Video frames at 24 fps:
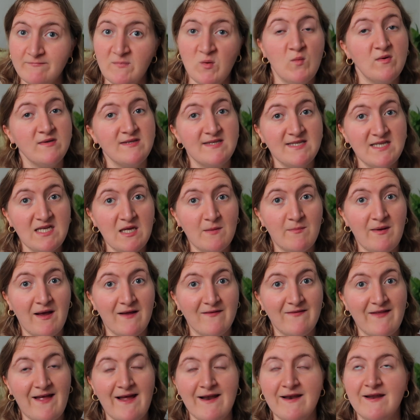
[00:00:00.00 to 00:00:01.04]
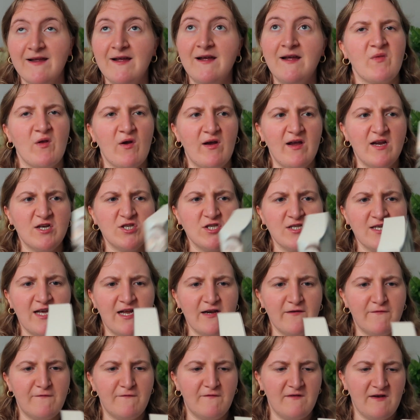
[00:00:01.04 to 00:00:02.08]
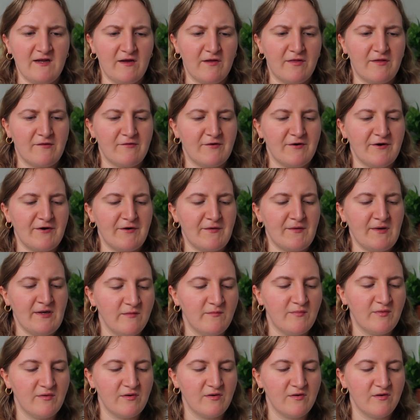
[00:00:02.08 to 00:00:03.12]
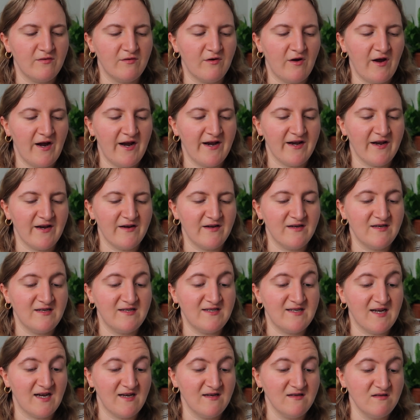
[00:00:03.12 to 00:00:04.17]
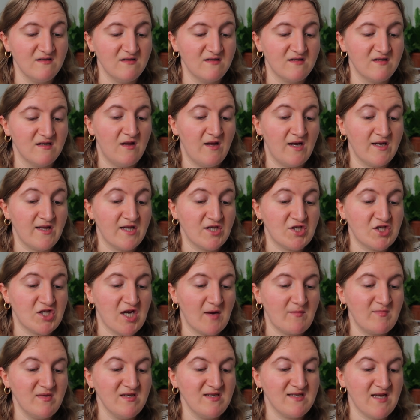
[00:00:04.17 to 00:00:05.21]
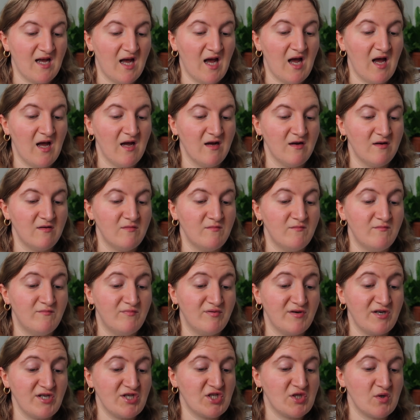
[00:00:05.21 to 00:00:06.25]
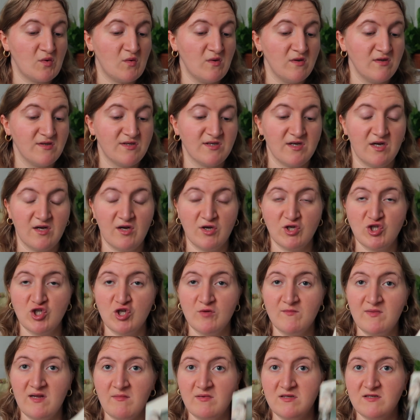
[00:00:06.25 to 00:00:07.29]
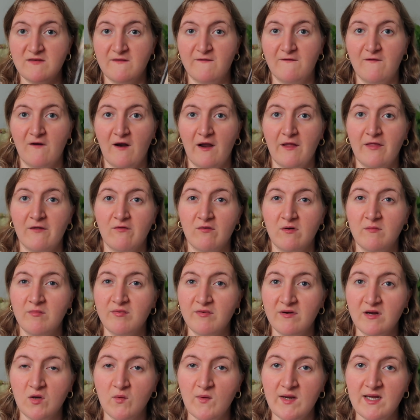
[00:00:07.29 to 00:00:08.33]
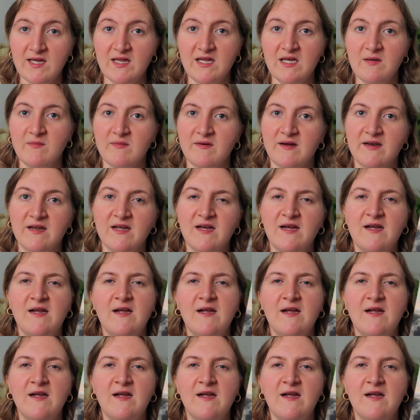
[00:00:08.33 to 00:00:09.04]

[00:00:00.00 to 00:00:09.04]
We'll see about that. I actually had a flick through the book, right, and it does, like, the chapters are pretty short, so I should be able to fly through it pretty quickly. But